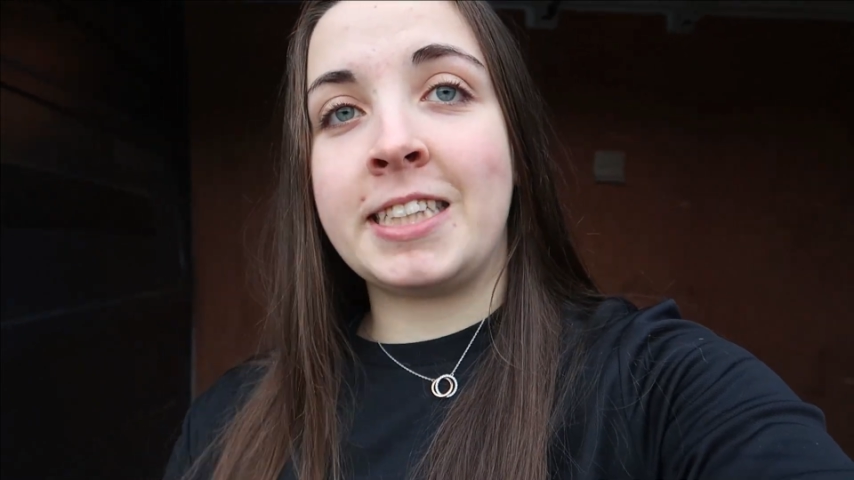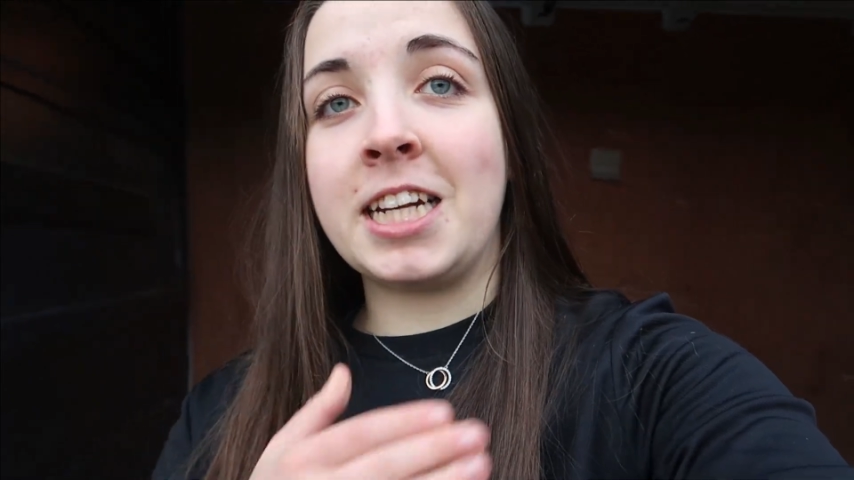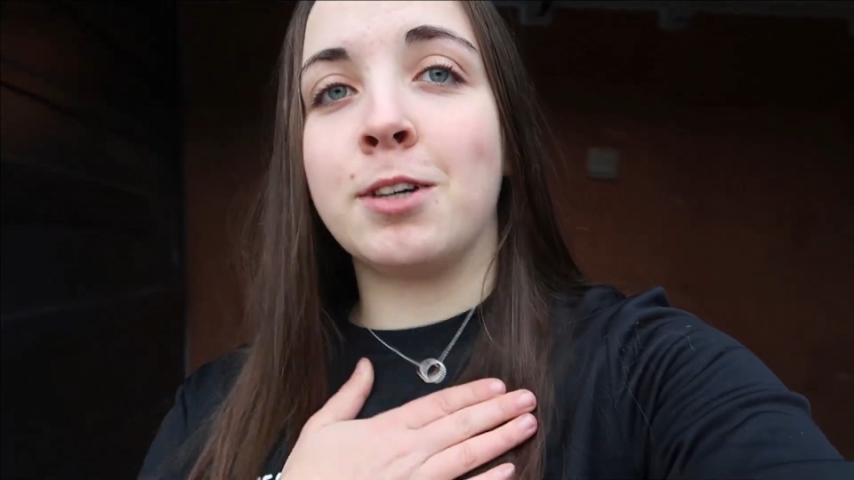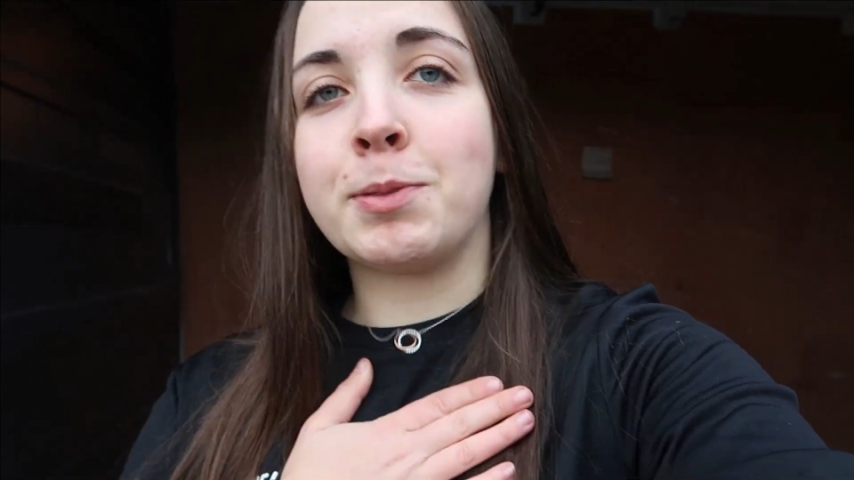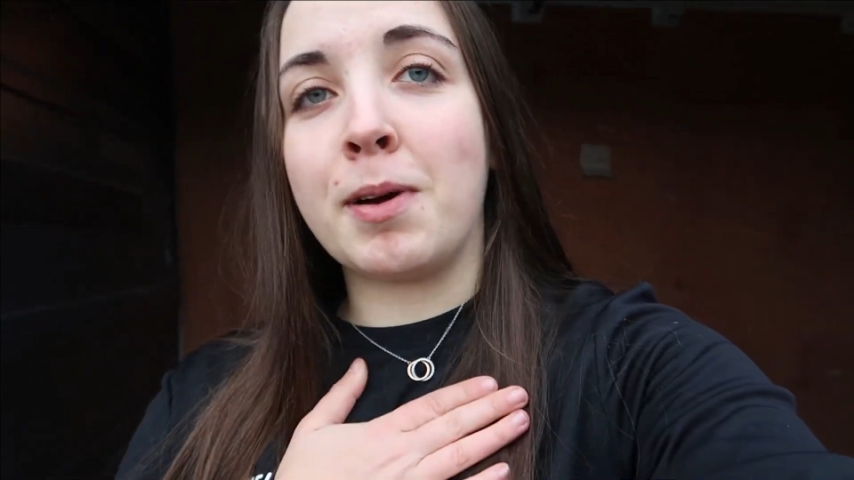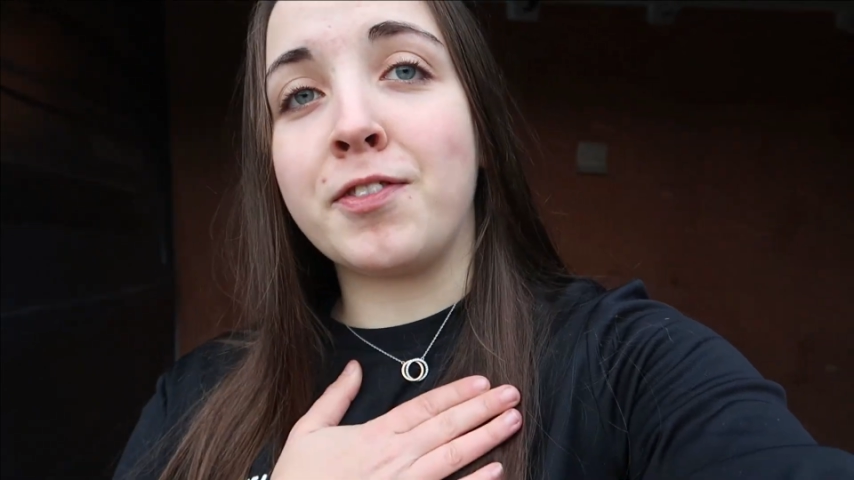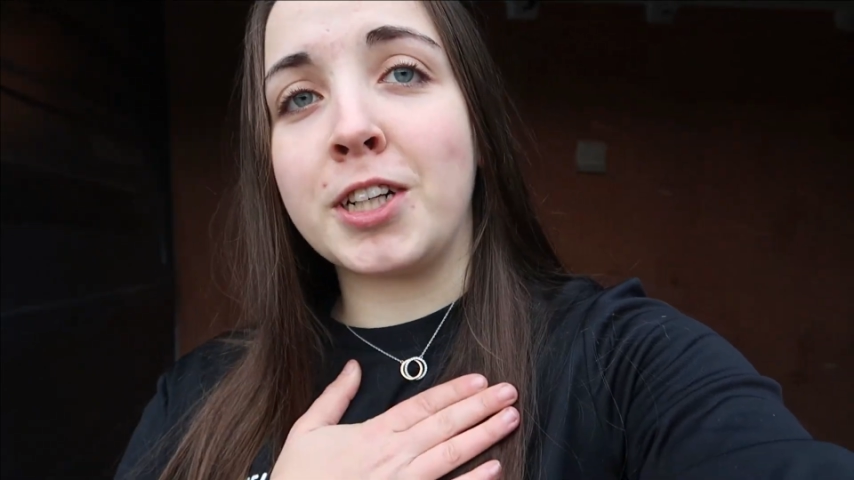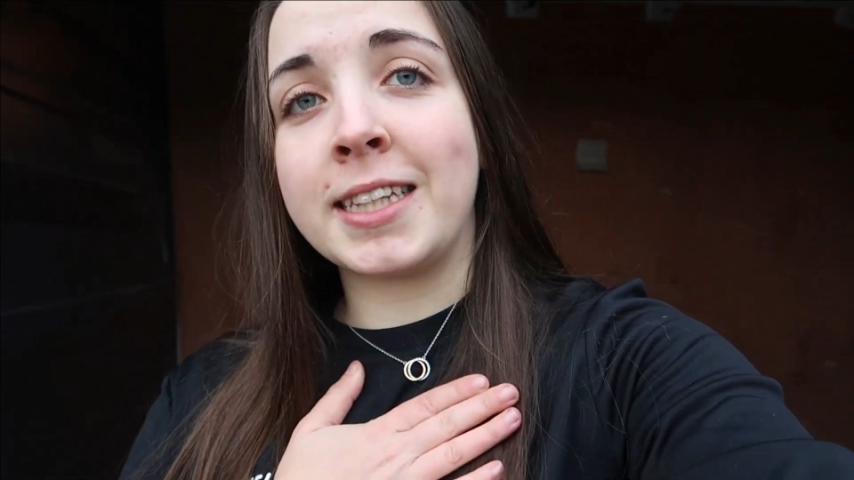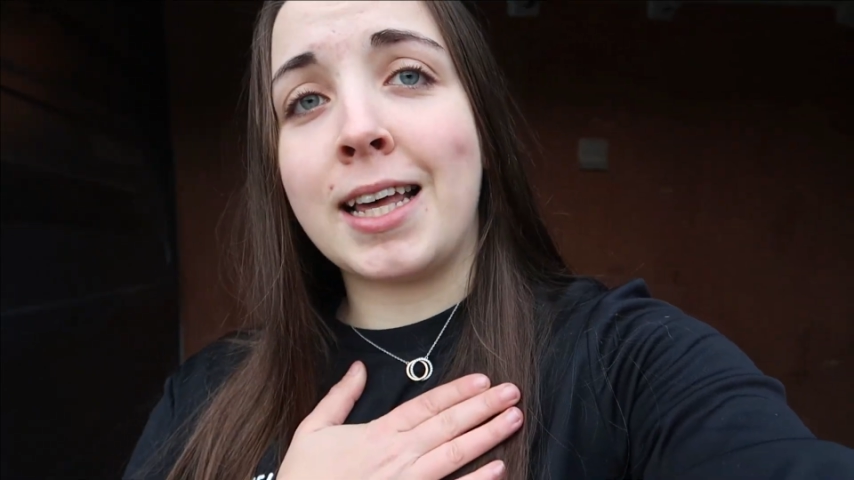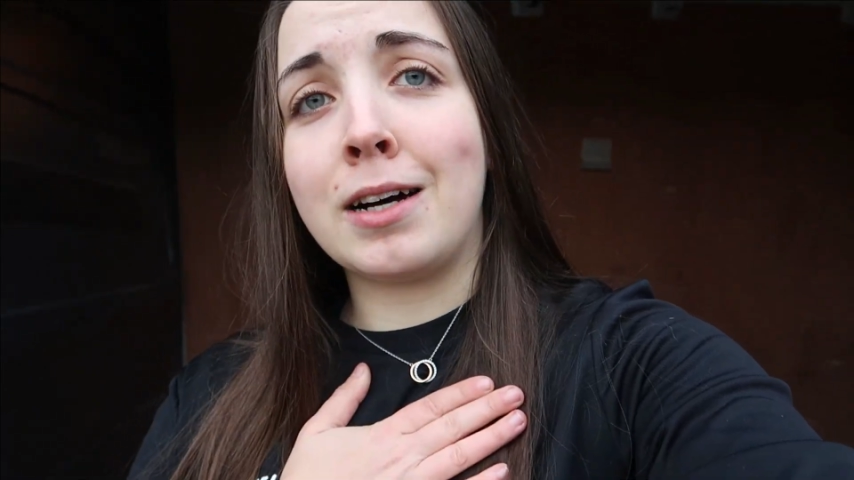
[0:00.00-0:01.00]
Tina was my
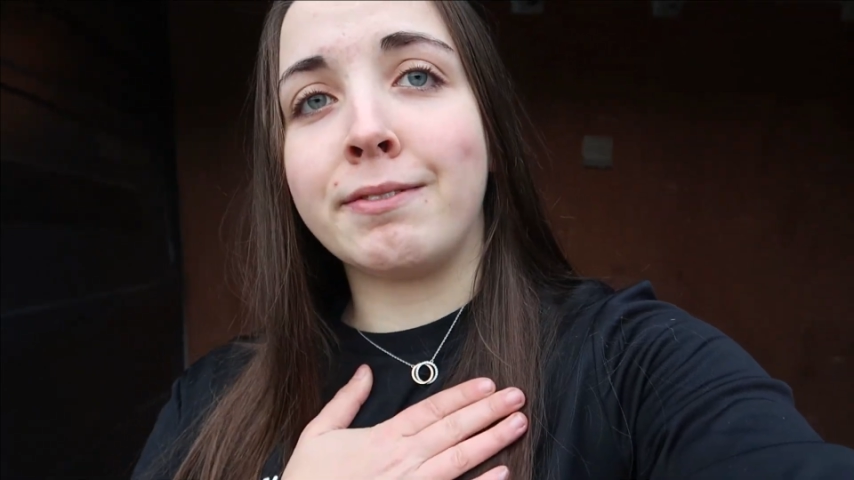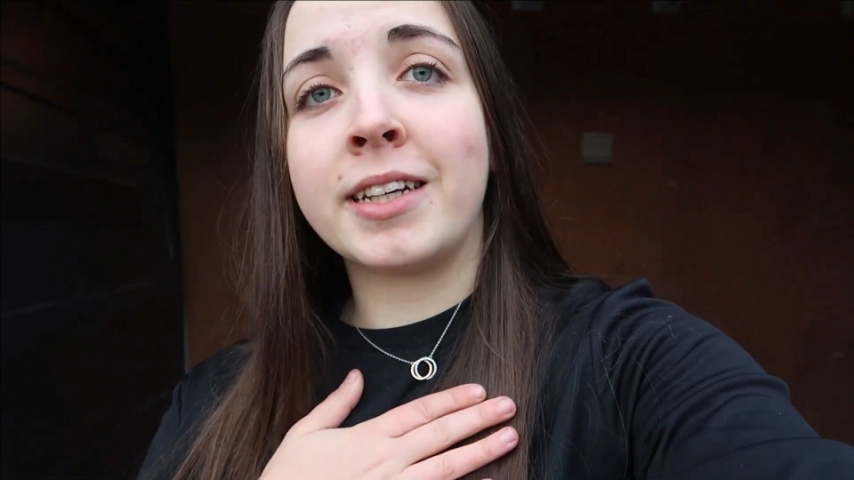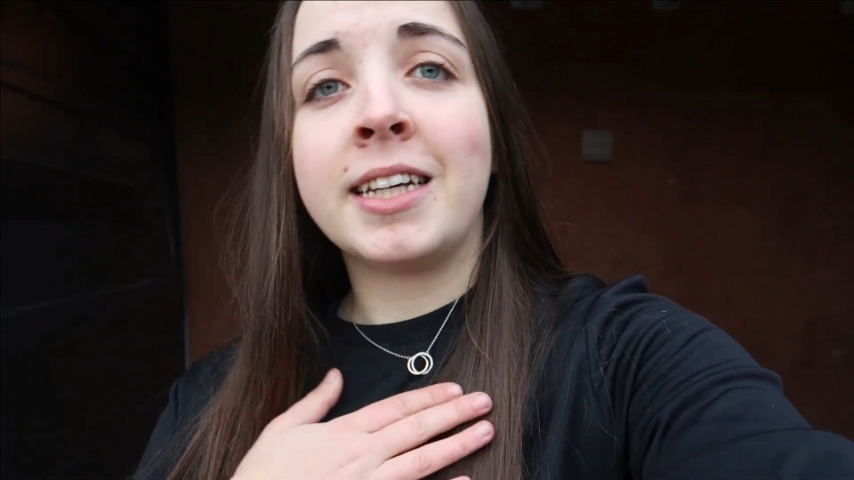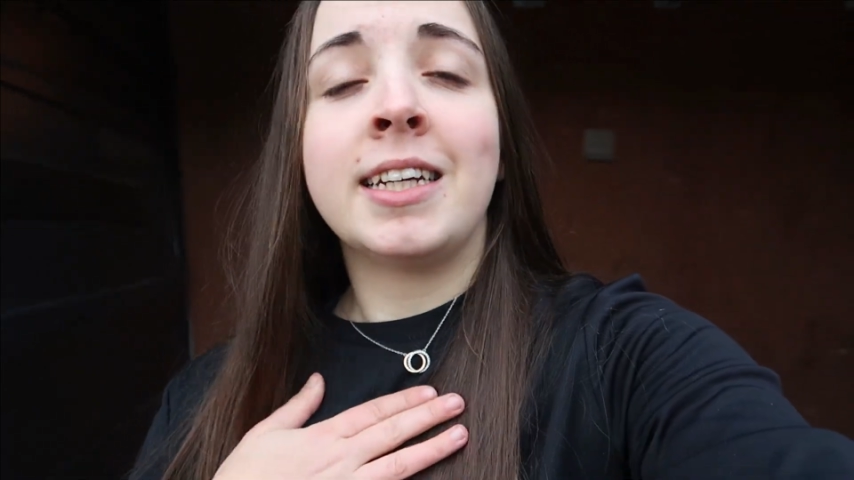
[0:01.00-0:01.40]
first love.